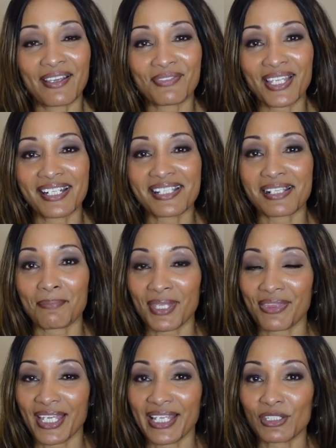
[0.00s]
If that is
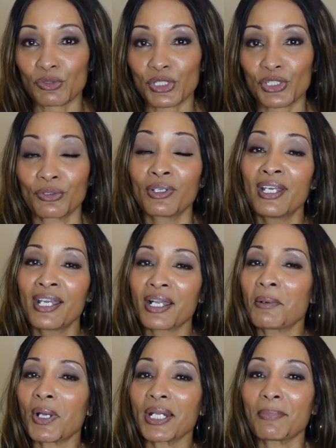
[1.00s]
something that interests you,
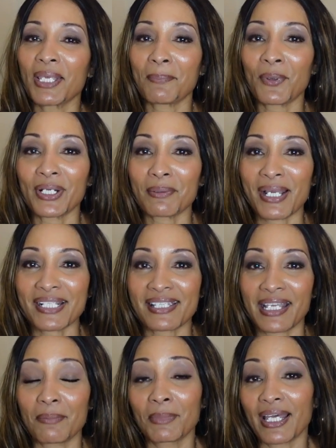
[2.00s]
come on and be a part of my team.